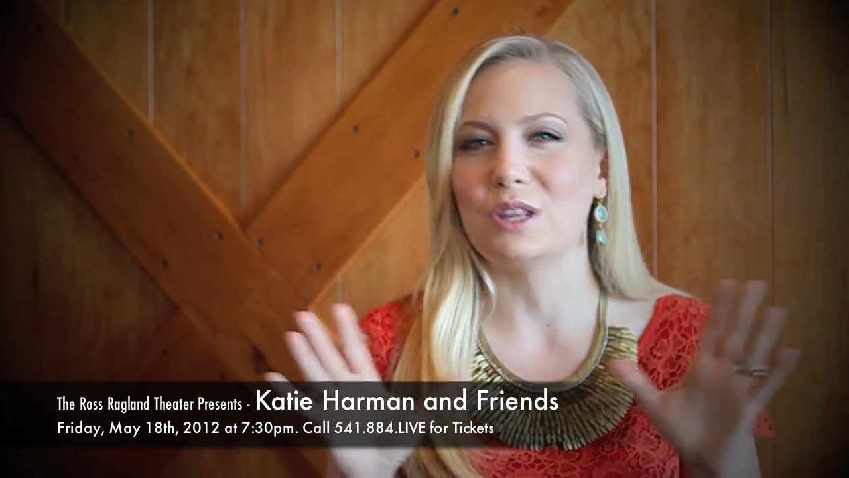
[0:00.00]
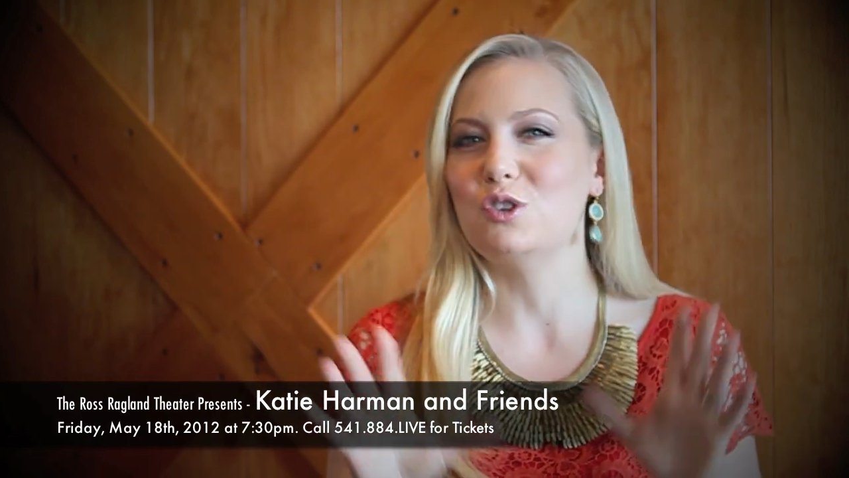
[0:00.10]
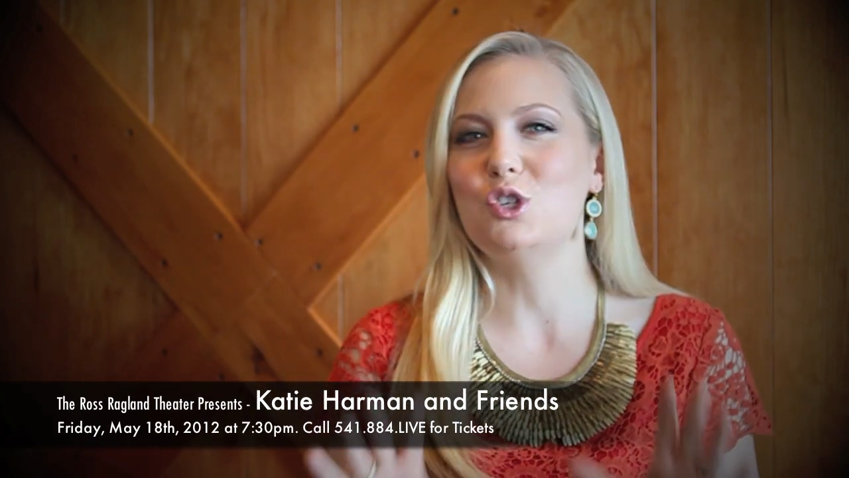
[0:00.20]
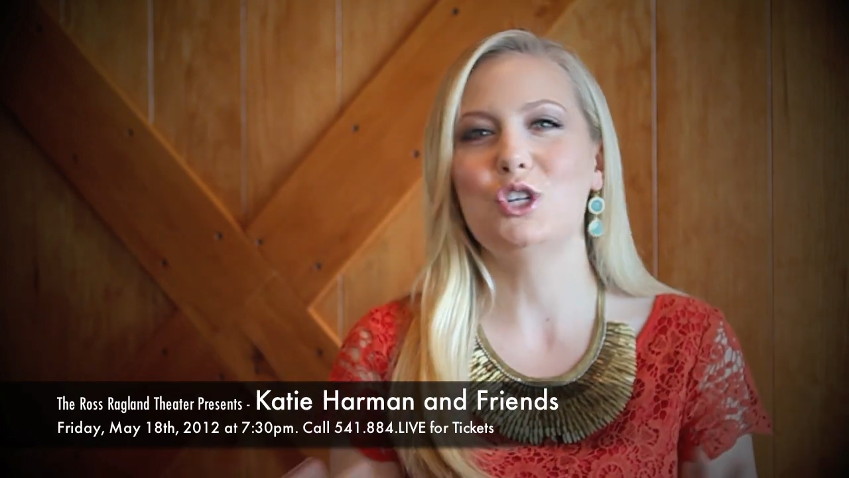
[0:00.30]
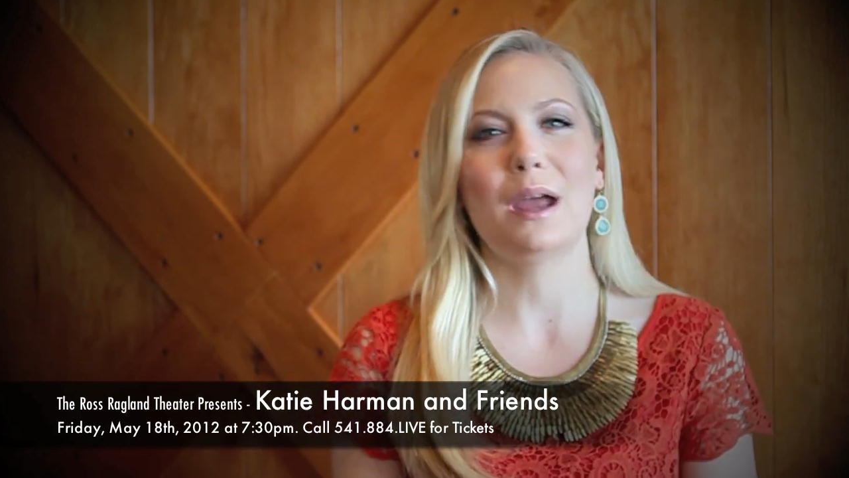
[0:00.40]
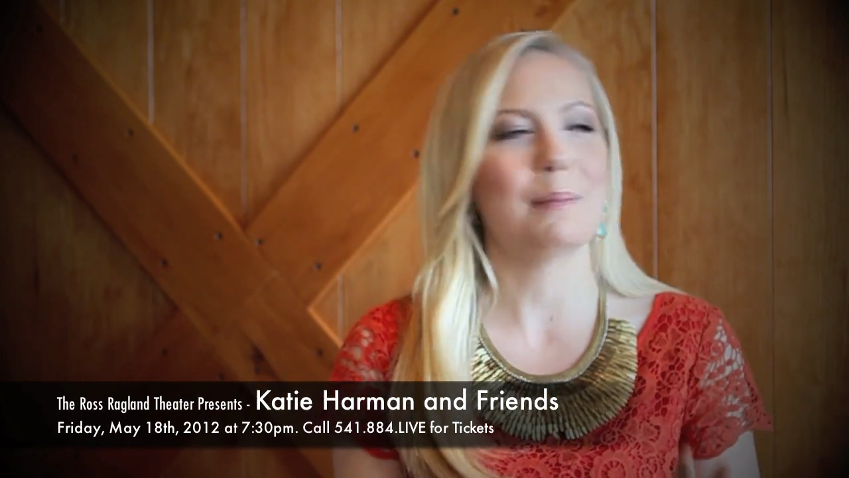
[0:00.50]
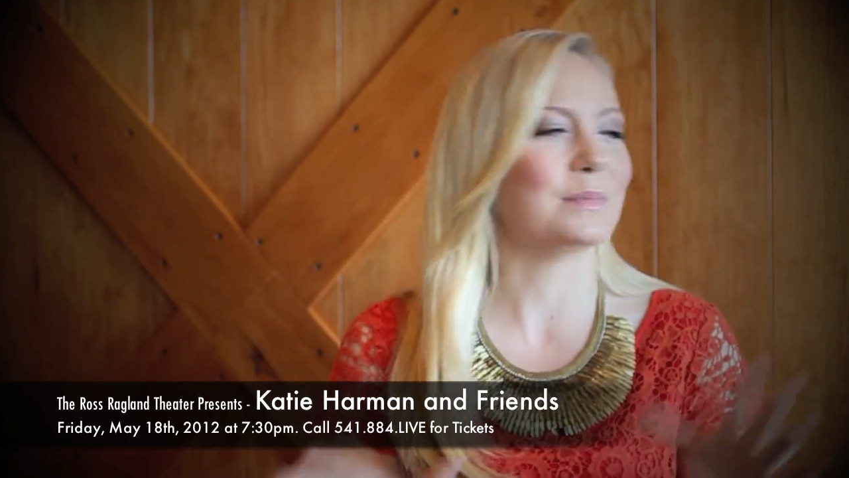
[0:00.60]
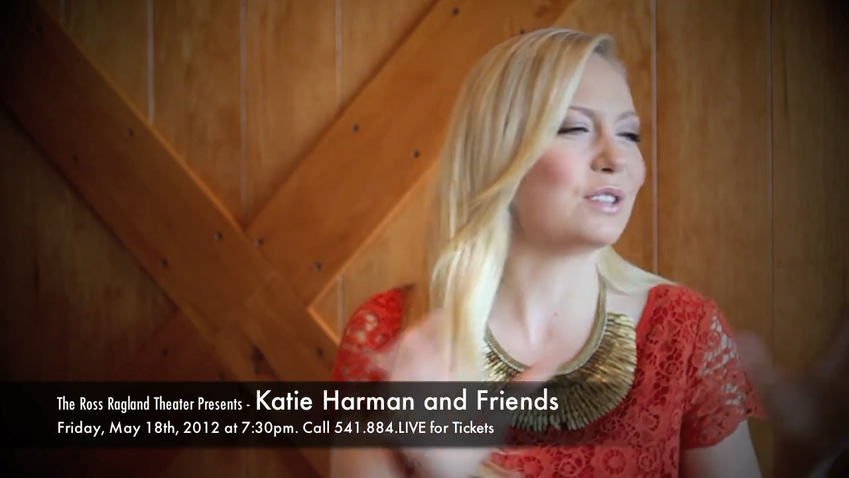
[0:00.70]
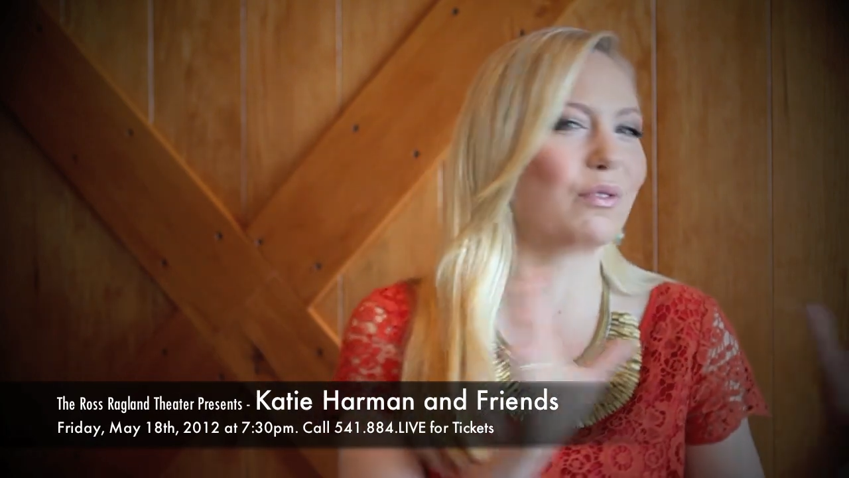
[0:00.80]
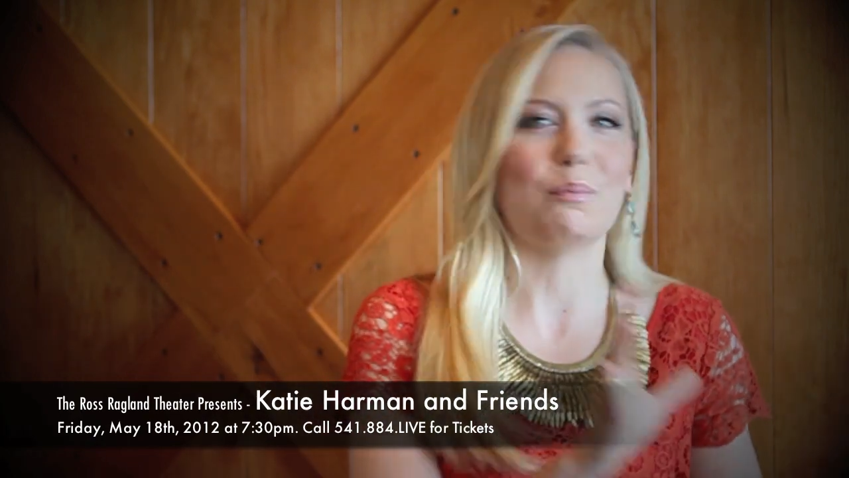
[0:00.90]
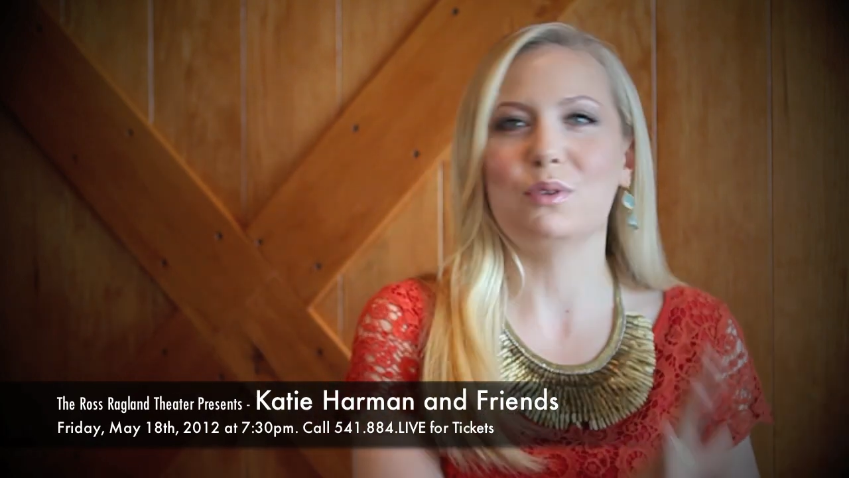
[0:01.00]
with gems from